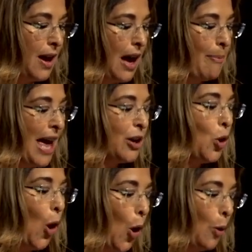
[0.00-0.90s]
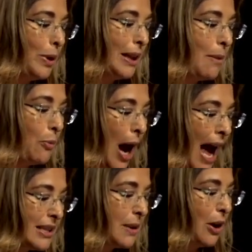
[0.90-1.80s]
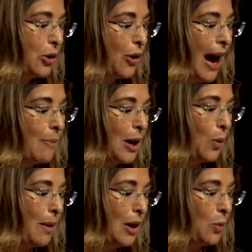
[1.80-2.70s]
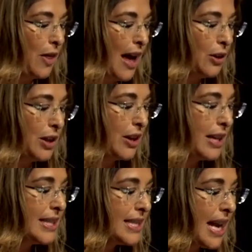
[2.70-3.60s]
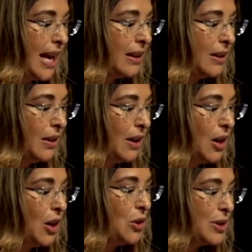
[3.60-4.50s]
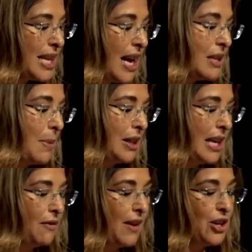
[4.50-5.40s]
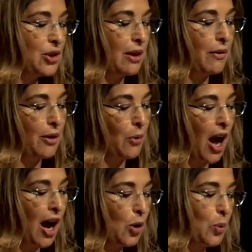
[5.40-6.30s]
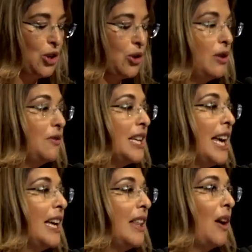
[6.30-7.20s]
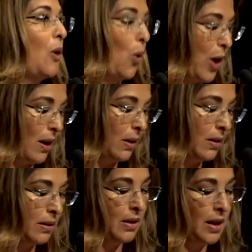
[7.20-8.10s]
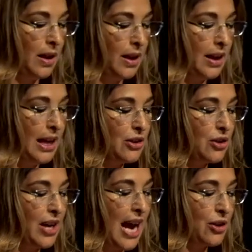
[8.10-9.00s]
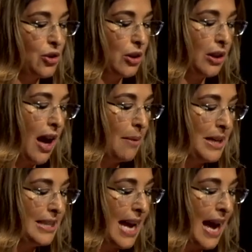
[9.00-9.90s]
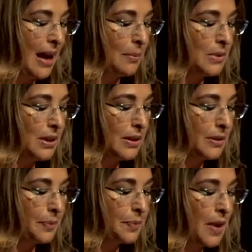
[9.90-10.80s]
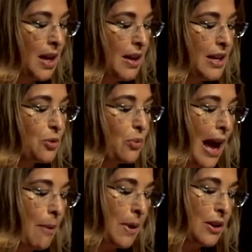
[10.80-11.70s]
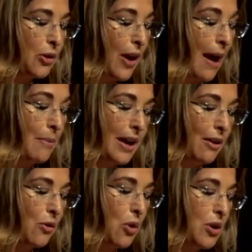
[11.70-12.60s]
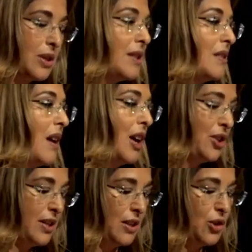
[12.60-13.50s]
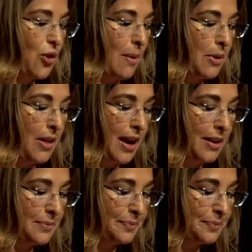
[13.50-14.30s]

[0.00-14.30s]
a man who openly brags about grabbing women without their consent, who says about the invasion of Iraq, we should have taken their oil, international law be damned. This rampant grabbing, of course, is not just a Trump thing.